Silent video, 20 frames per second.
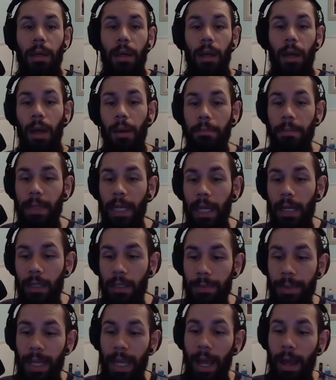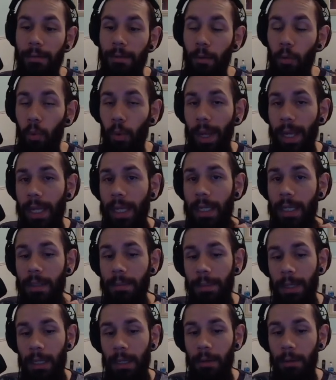Up next, we have
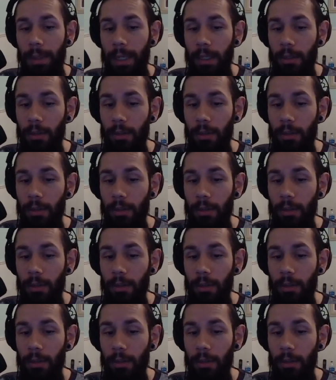Awakened PoE